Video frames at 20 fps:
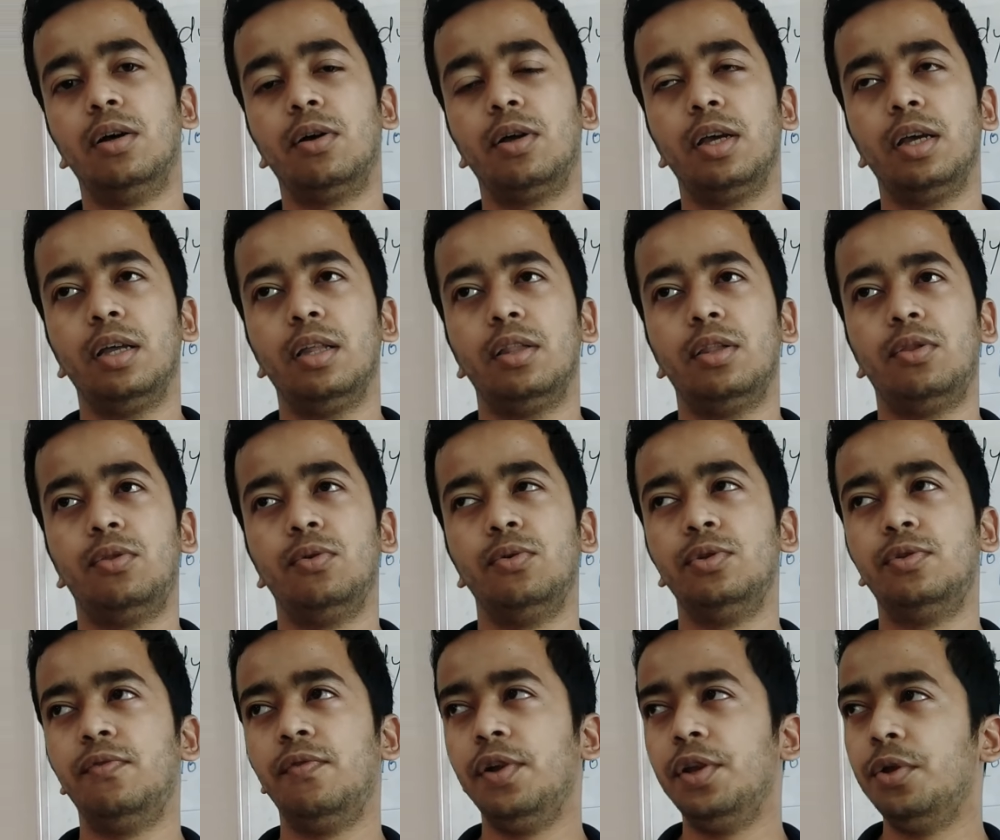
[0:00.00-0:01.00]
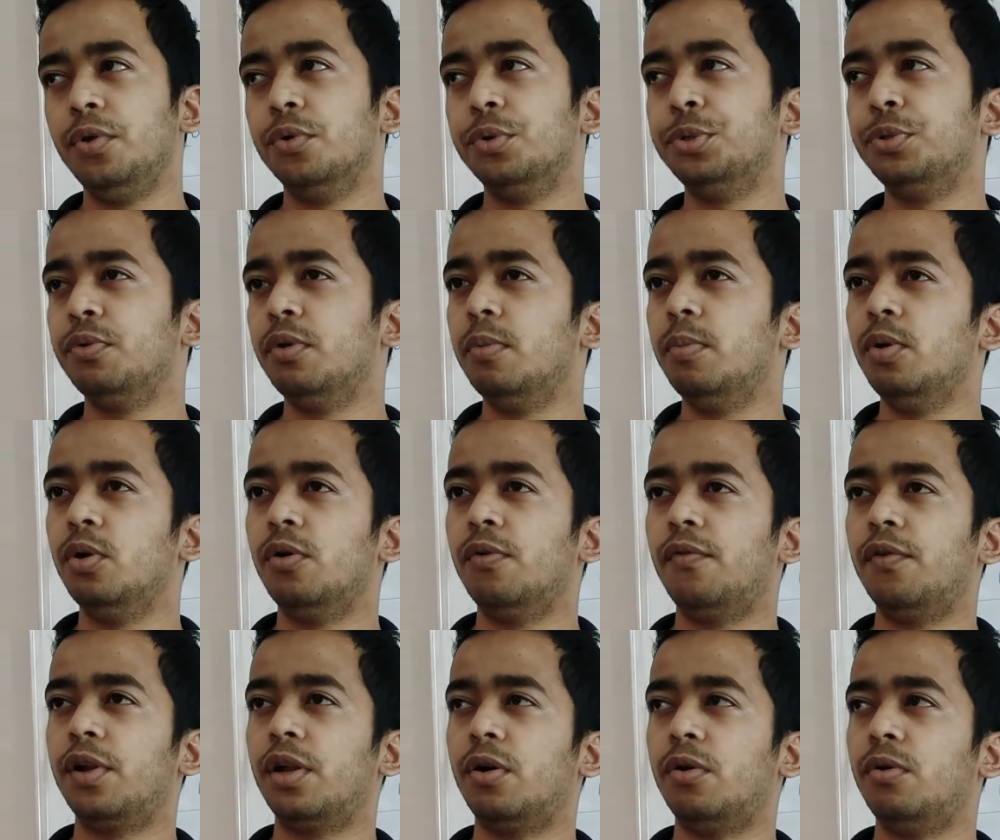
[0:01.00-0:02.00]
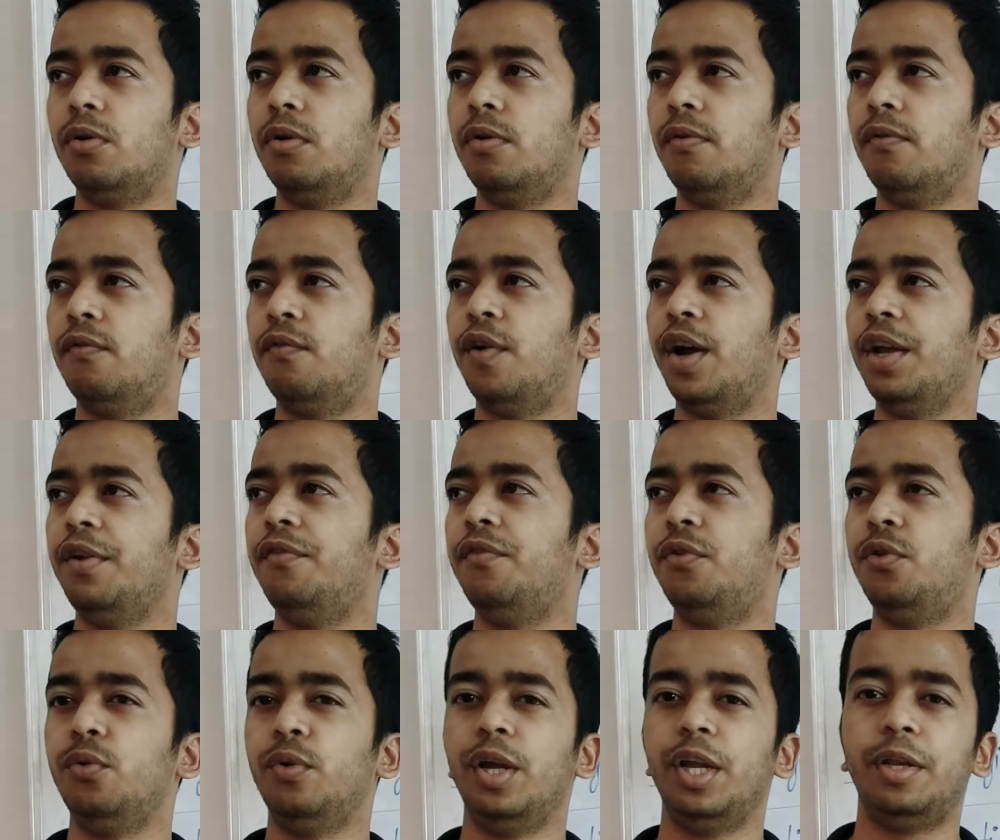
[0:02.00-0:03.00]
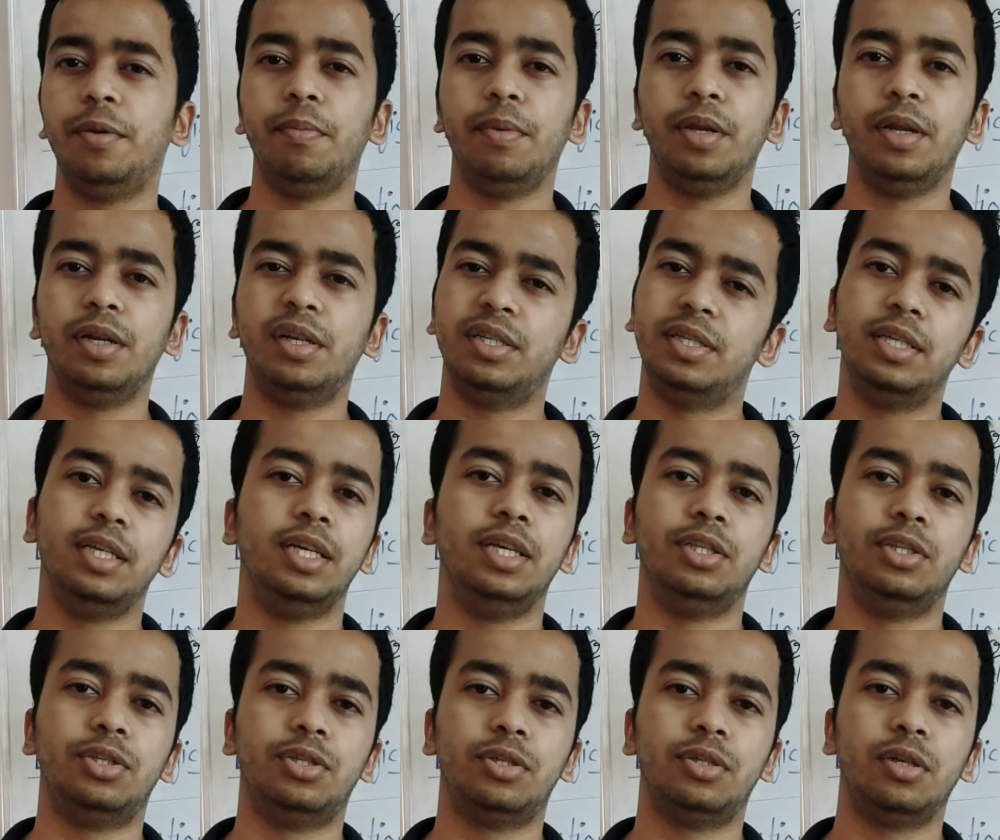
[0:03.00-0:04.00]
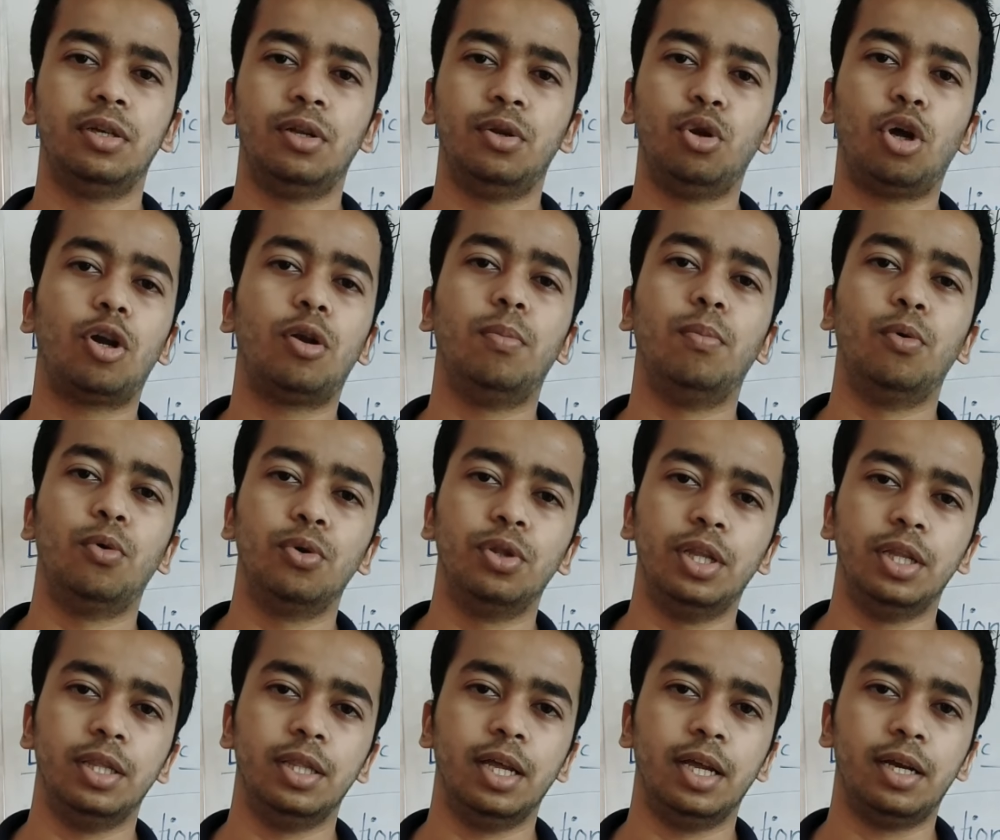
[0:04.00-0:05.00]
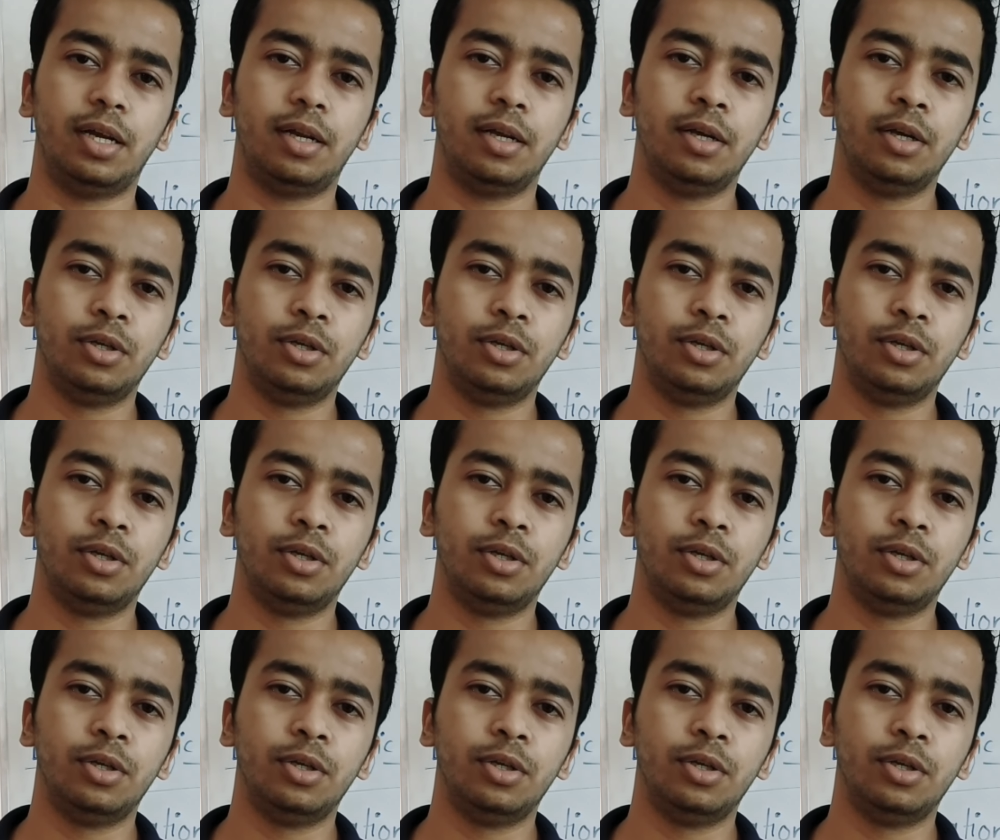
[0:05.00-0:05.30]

Okay, those videos will be of around 5 to 8 minutes each, not more than that.